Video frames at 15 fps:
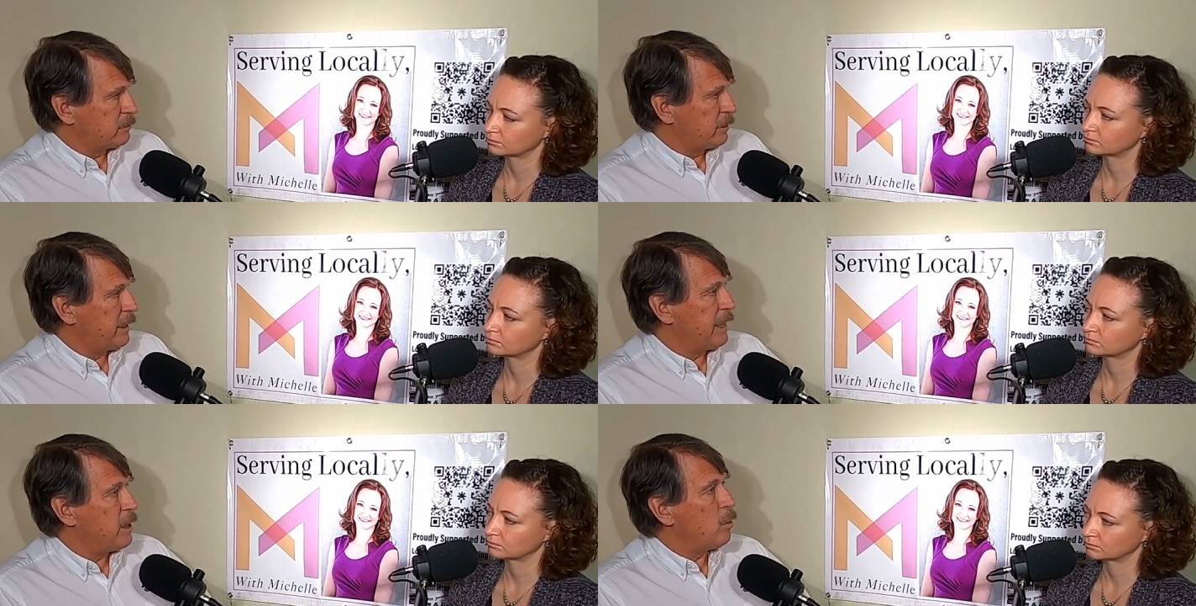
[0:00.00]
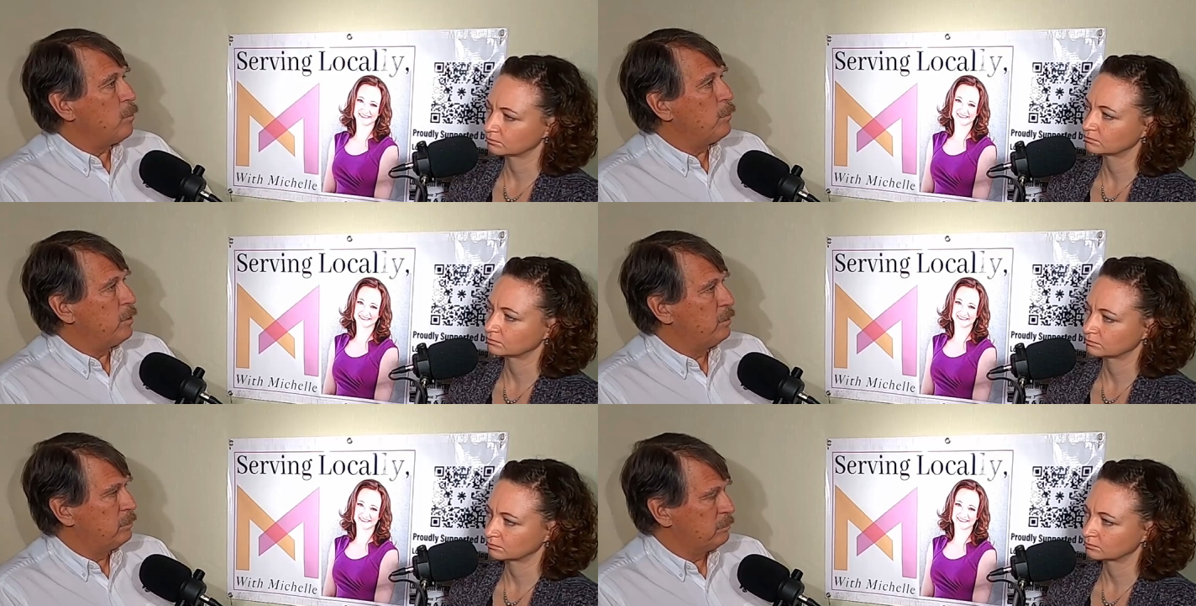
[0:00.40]
Speaker 1: to
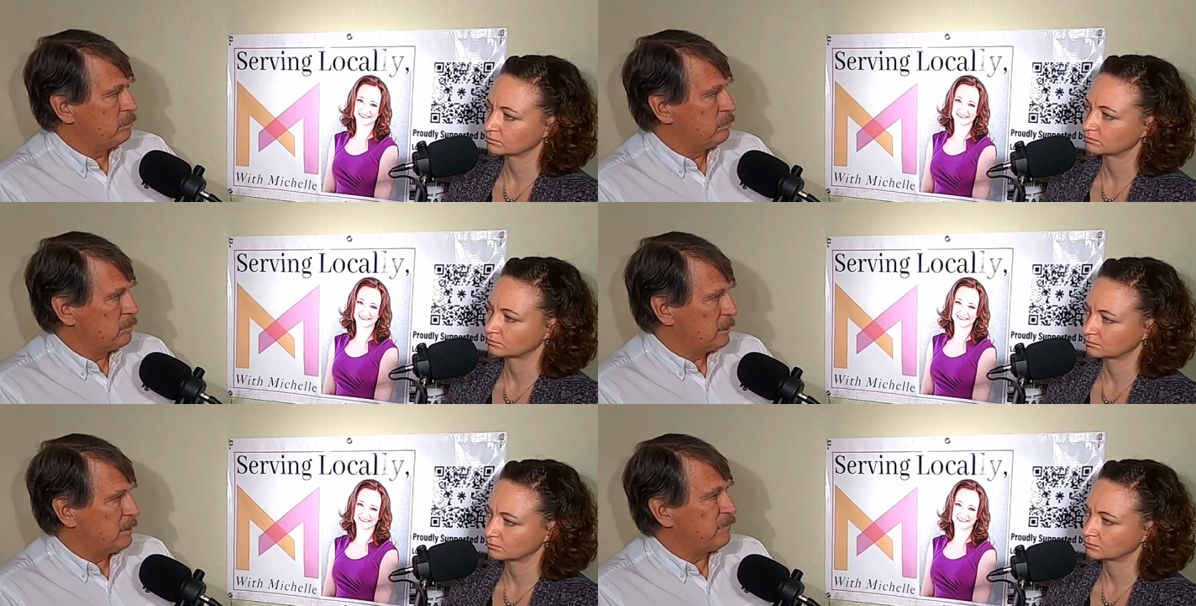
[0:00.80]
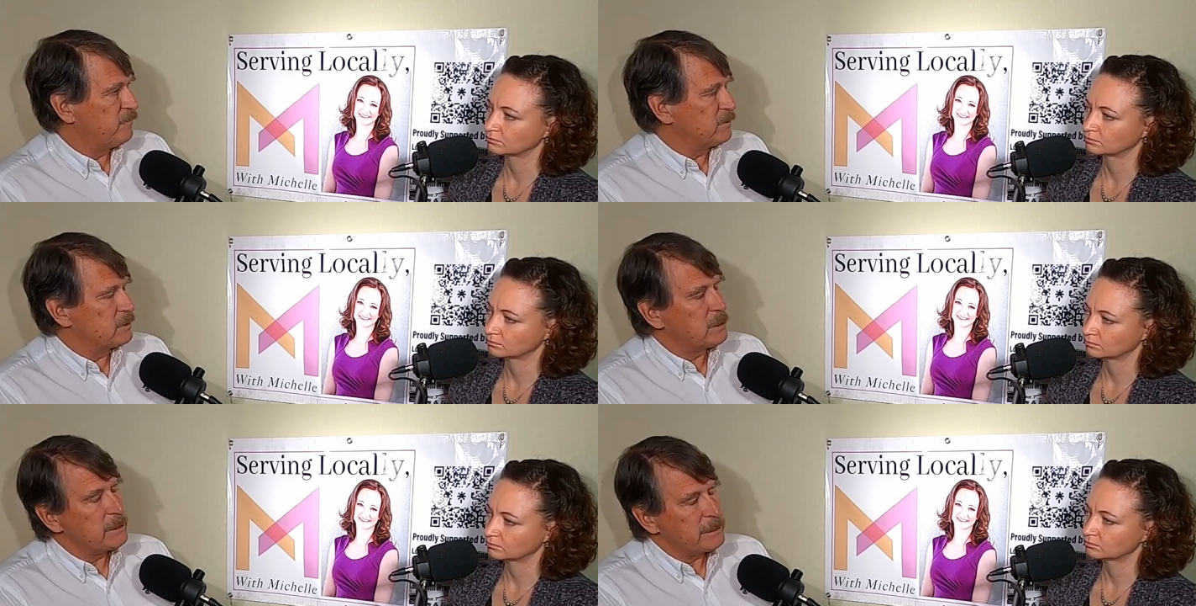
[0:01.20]
help uh,
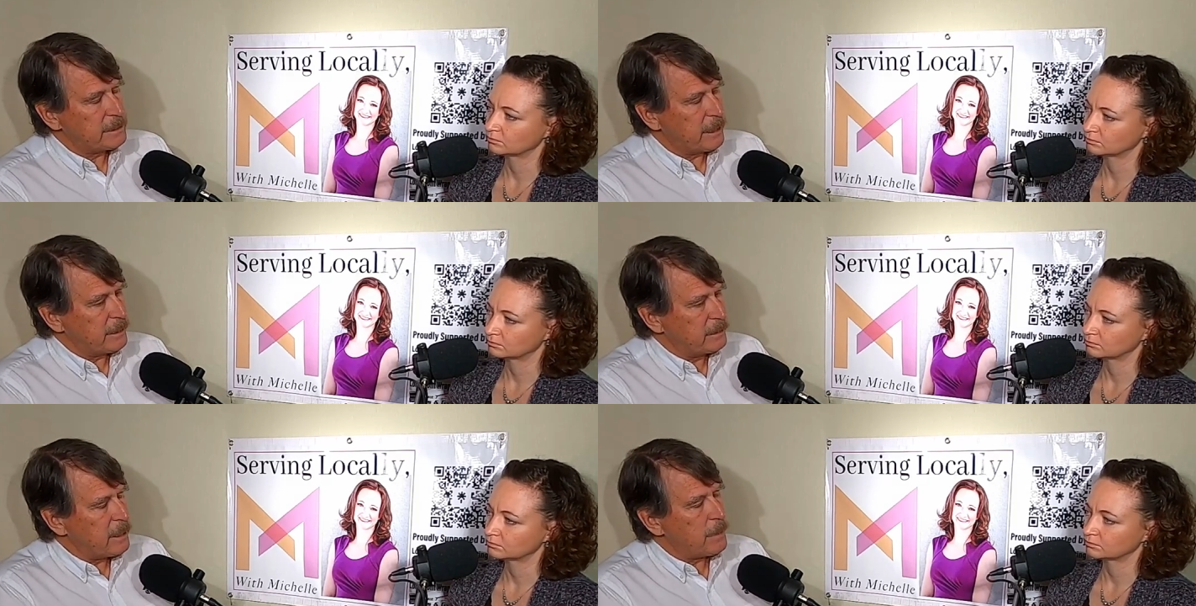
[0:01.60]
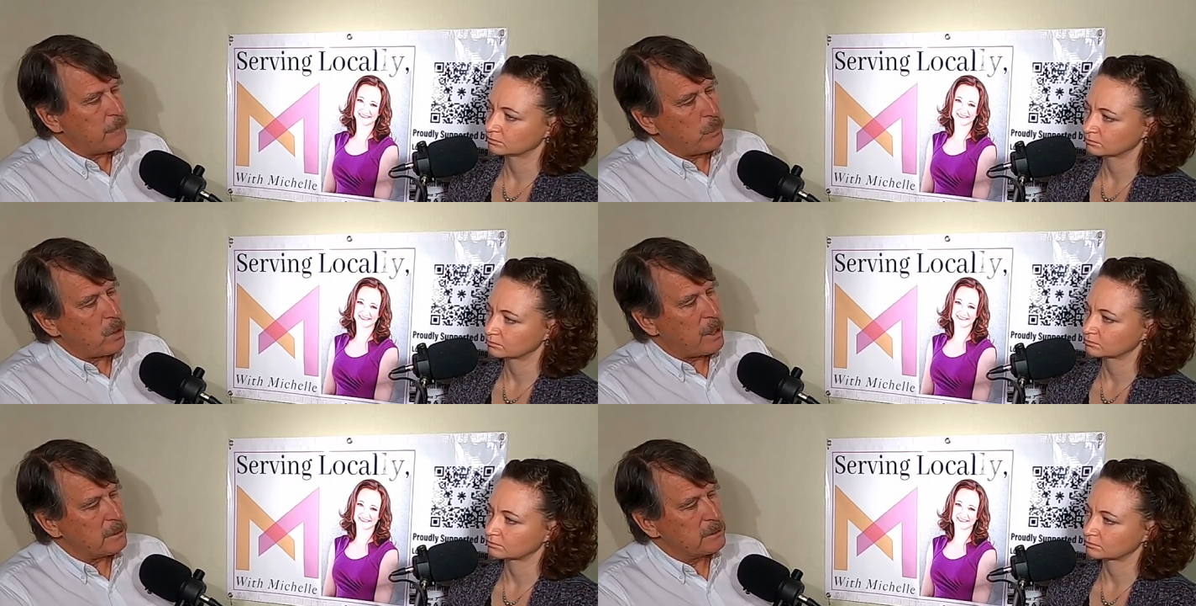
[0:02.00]
facilitate that
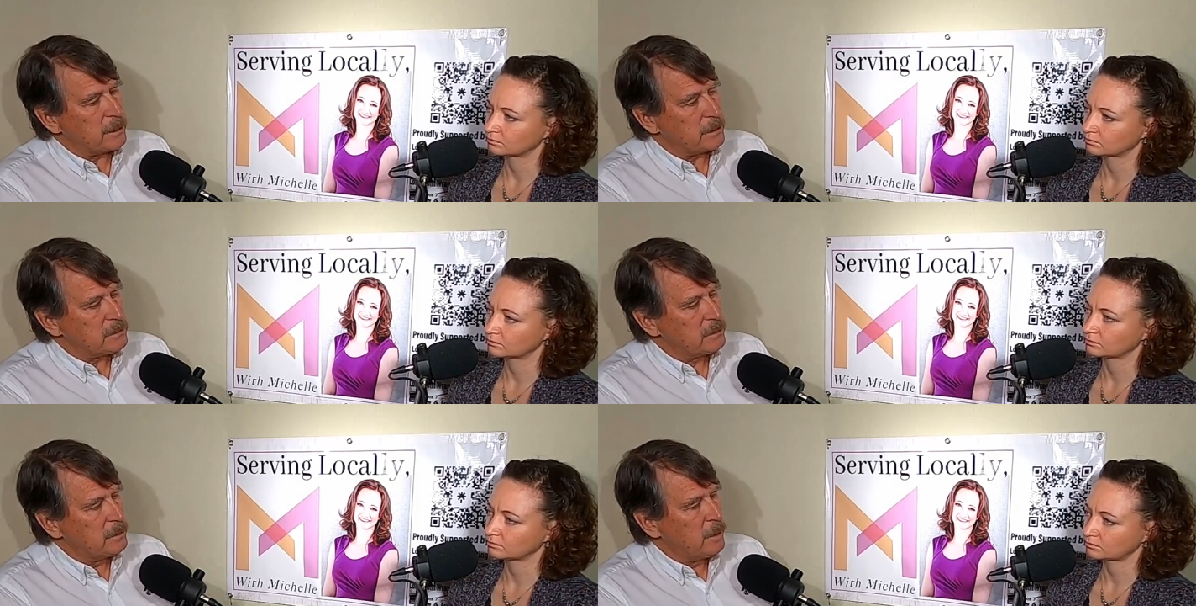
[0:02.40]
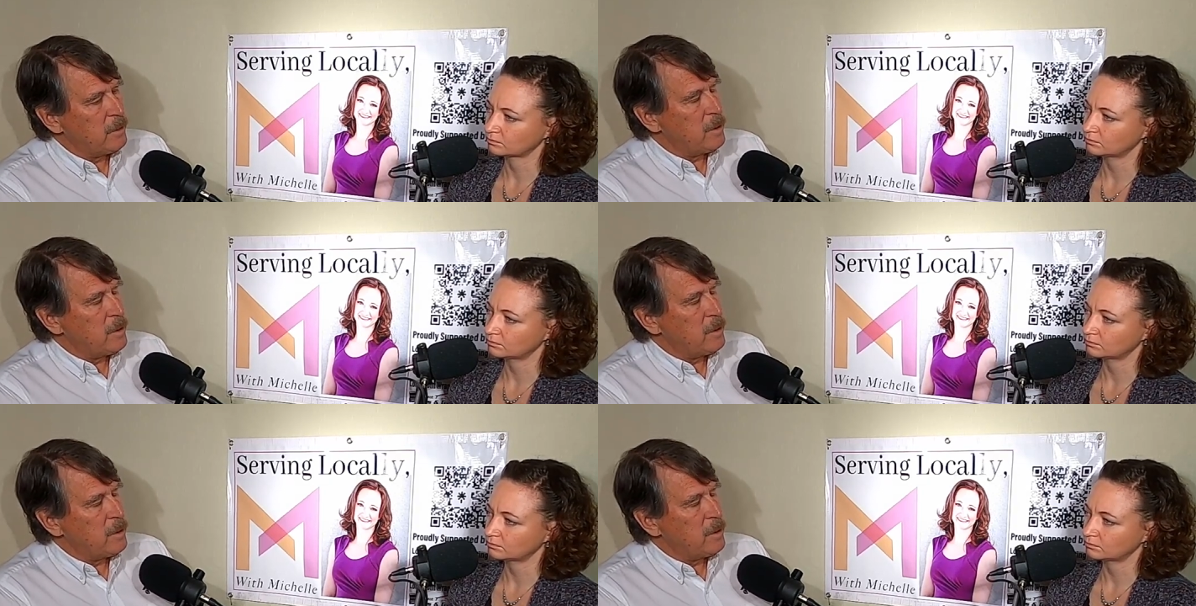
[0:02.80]
process.